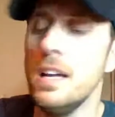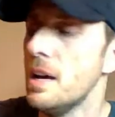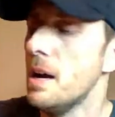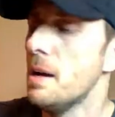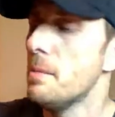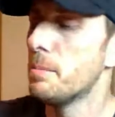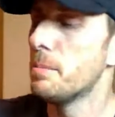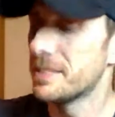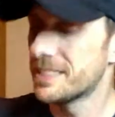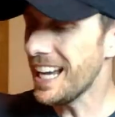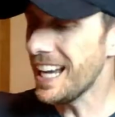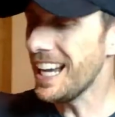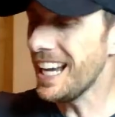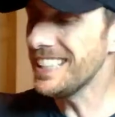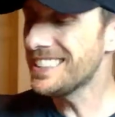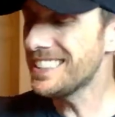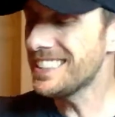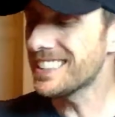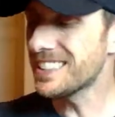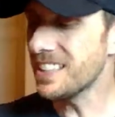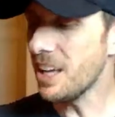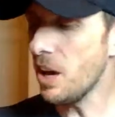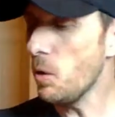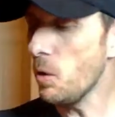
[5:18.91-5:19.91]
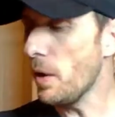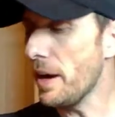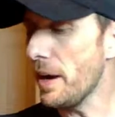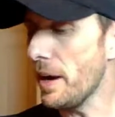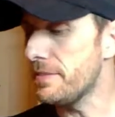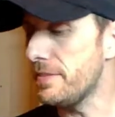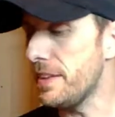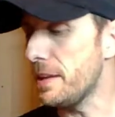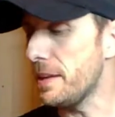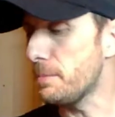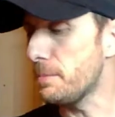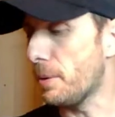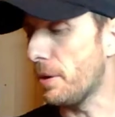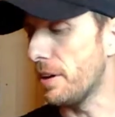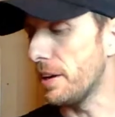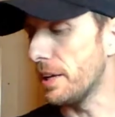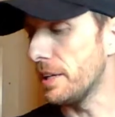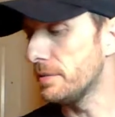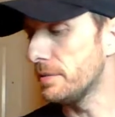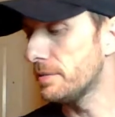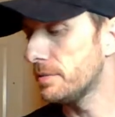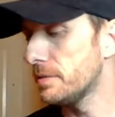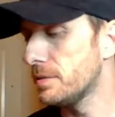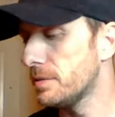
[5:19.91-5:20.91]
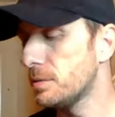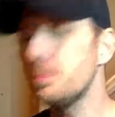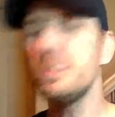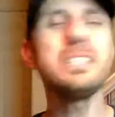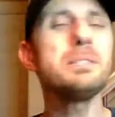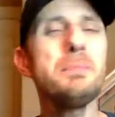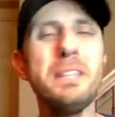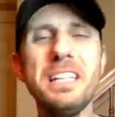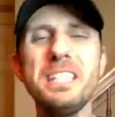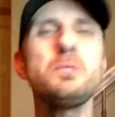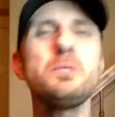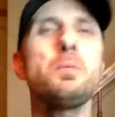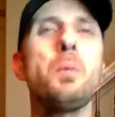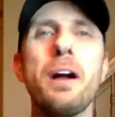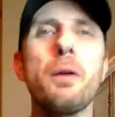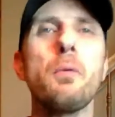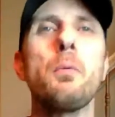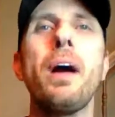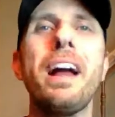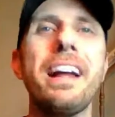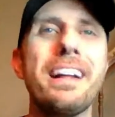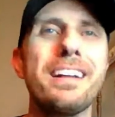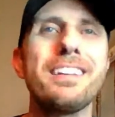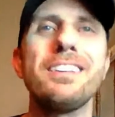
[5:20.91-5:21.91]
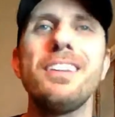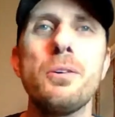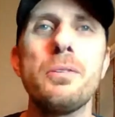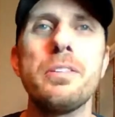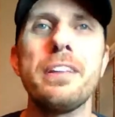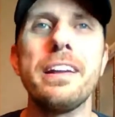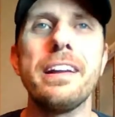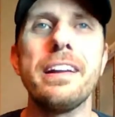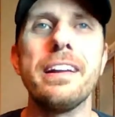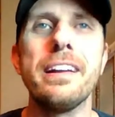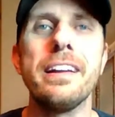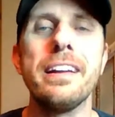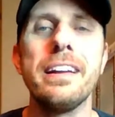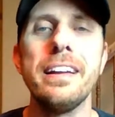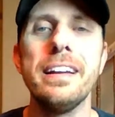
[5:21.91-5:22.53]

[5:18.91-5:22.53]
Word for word: Besides this all white event party, which means wear white clothing.